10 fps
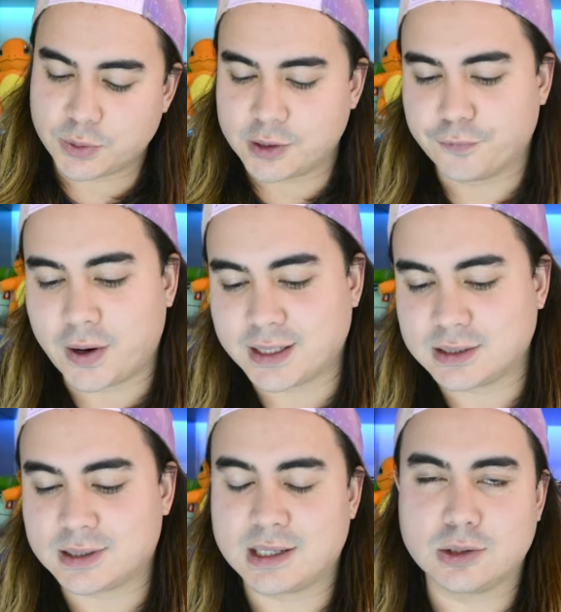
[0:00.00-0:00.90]
what you can find
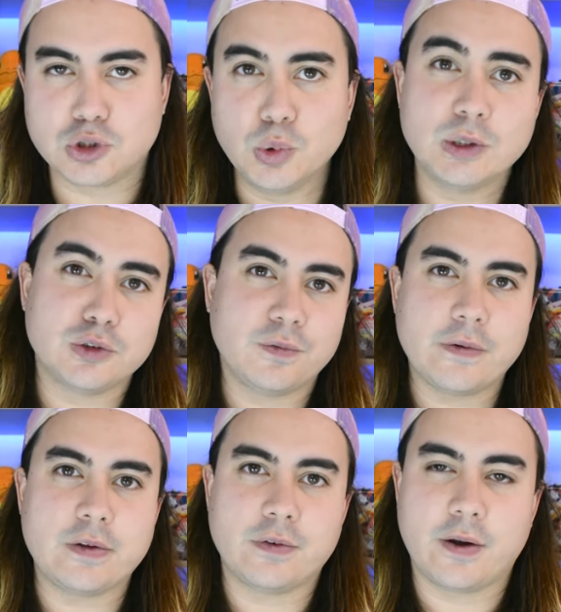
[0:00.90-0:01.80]
inside. Those
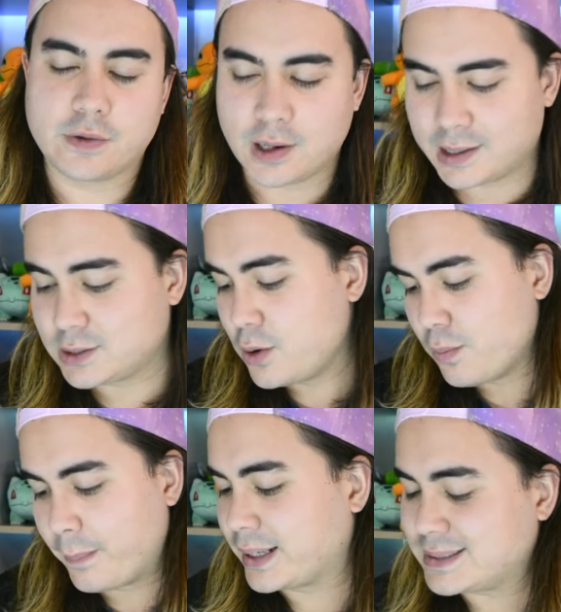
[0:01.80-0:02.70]
255 cards
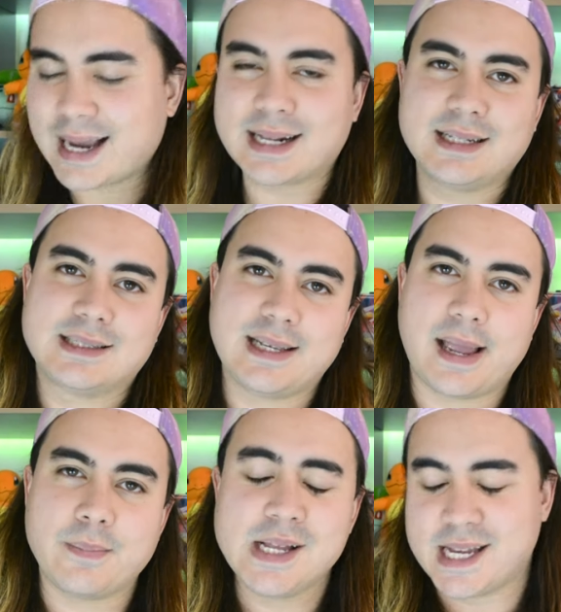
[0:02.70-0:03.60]
will be exactly the
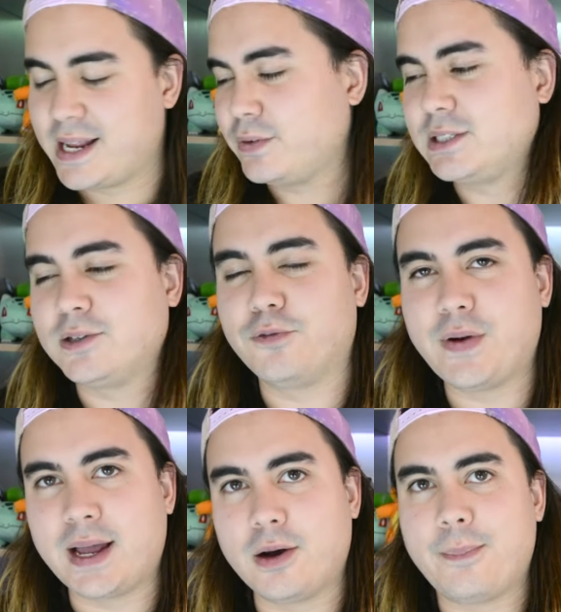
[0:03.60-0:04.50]
same in every single
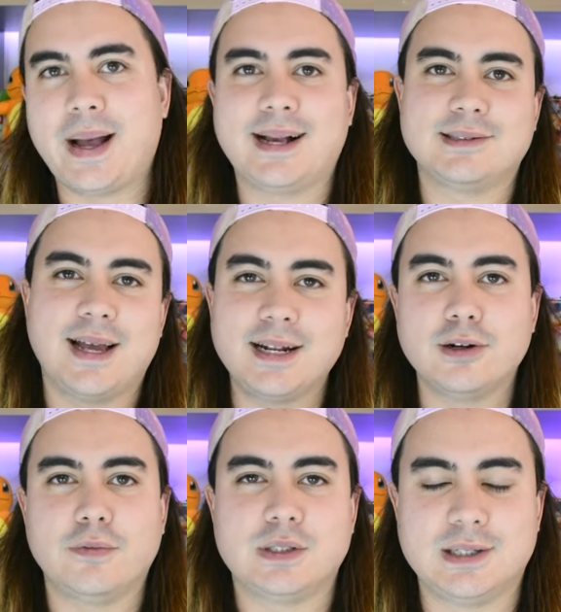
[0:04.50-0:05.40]
fan art pack. So head on
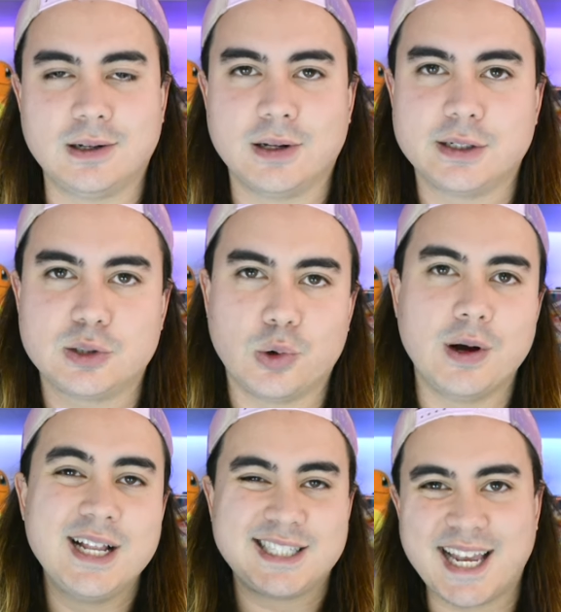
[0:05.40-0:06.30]
over to the online store,
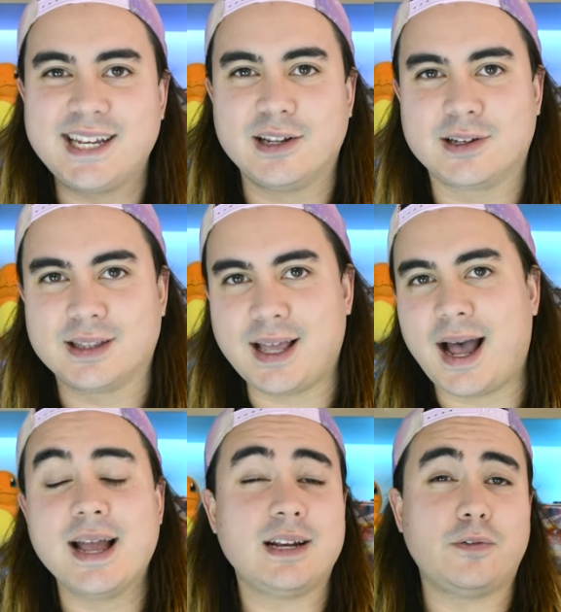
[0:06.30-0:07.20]
take a look at
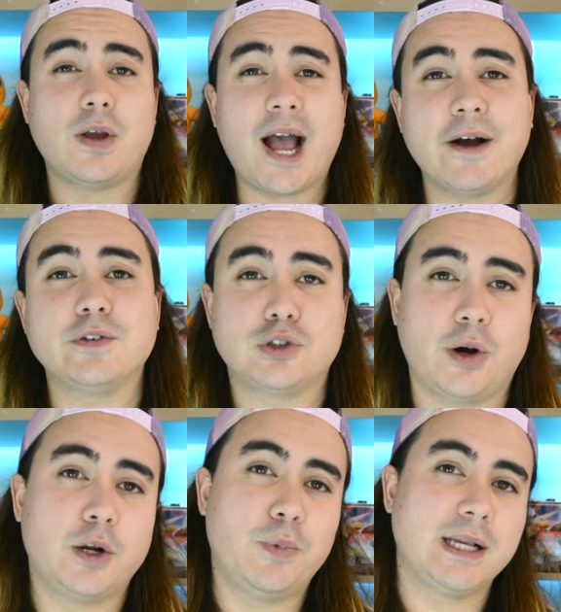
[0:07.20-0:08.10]
that. And if you haven't
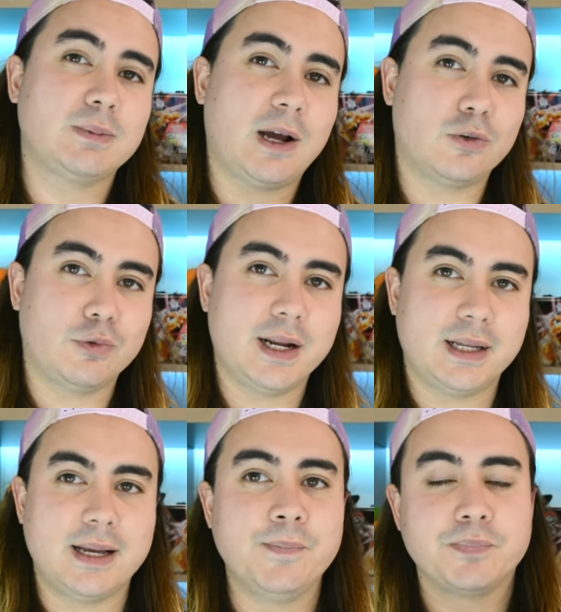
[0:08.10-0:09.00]
tried Wingspan
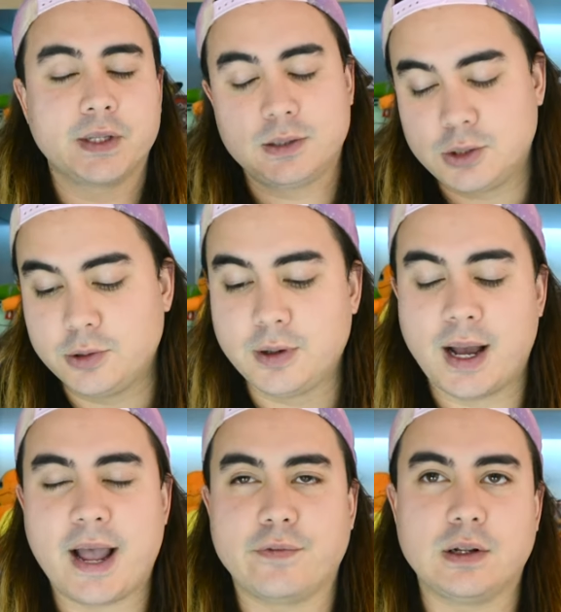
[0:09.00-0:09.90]
already, do
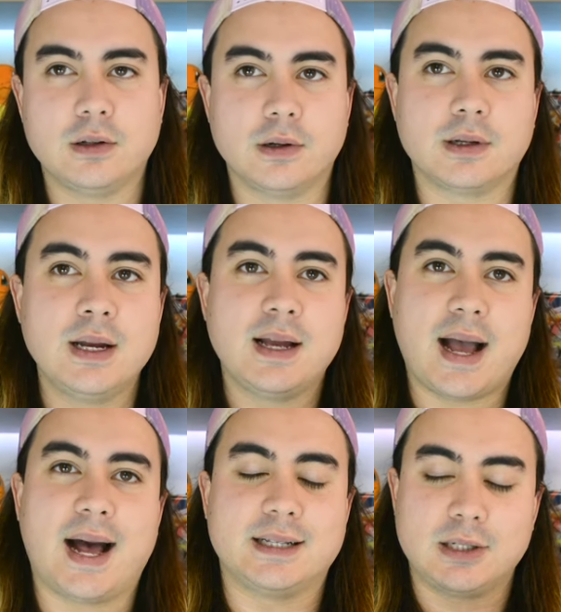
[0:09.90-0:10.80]
have a look
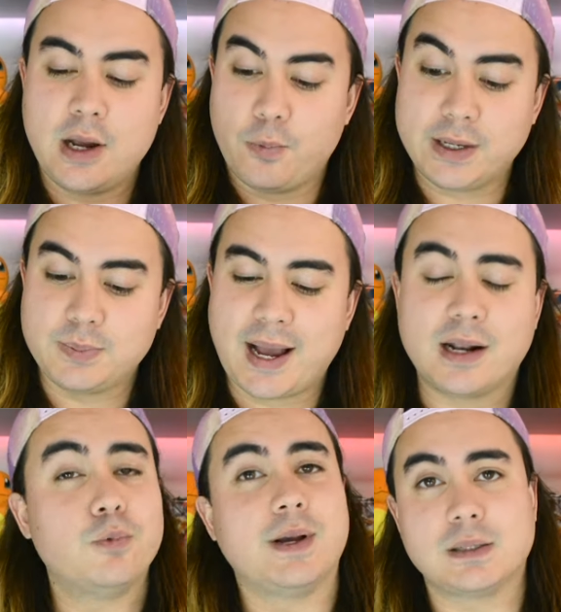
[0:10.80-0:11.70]
at
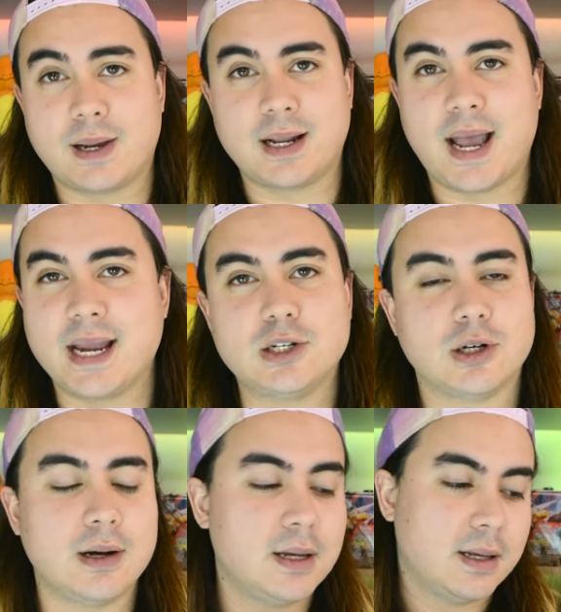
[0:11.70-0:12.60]
Wingspan, Wingspan
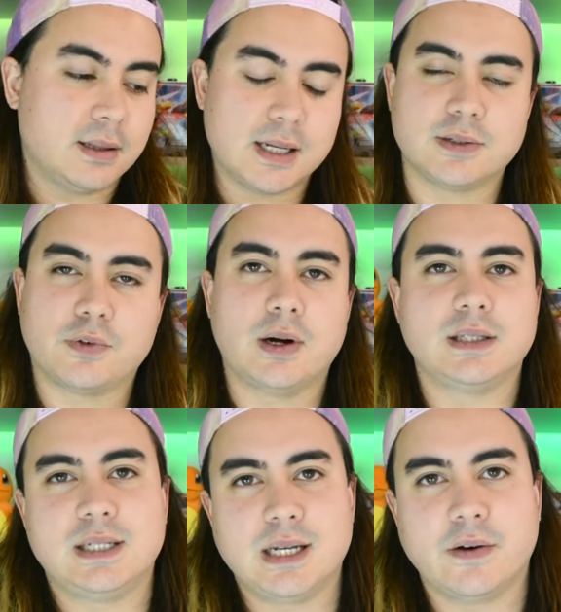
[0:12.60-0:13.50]
Asia, there's a
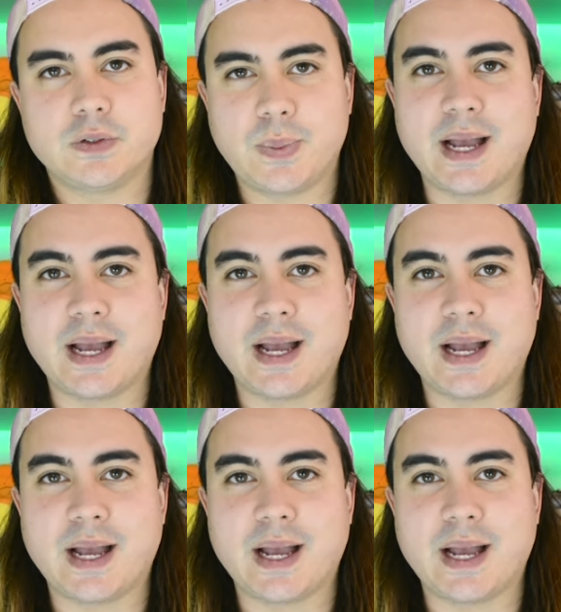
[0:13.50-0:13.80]
variety of,